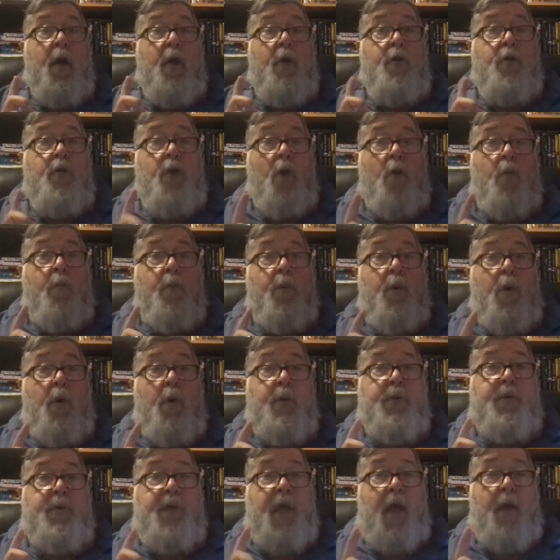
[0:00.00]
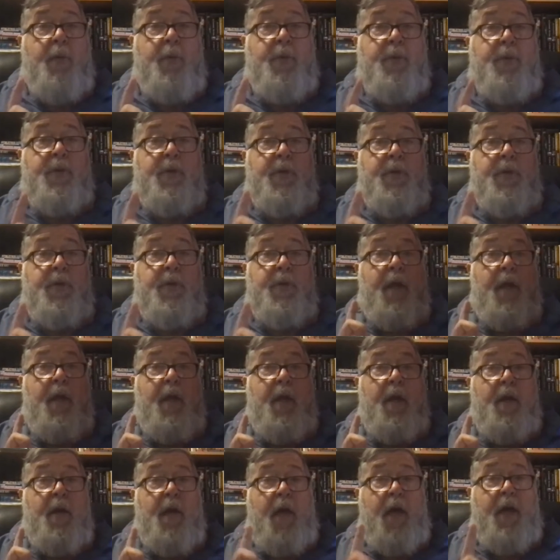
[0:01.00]
Joan Bonnard Samuelson in
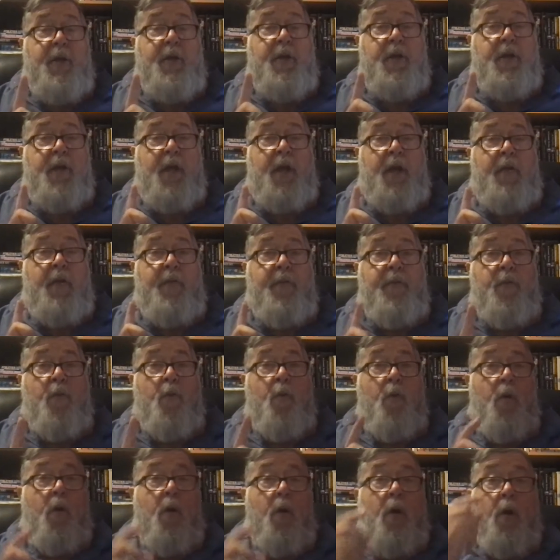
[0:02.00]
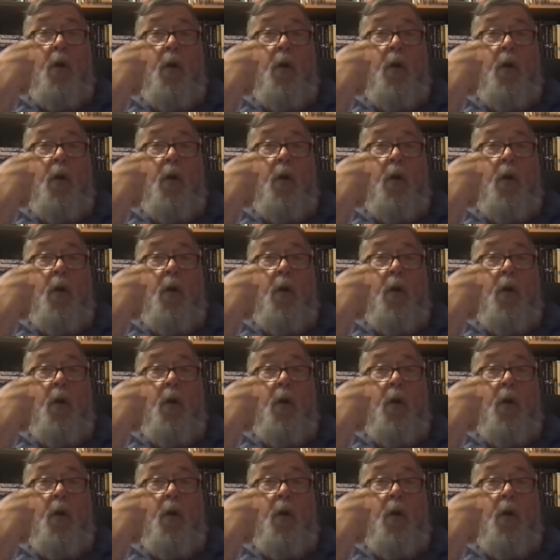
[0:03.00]
1984,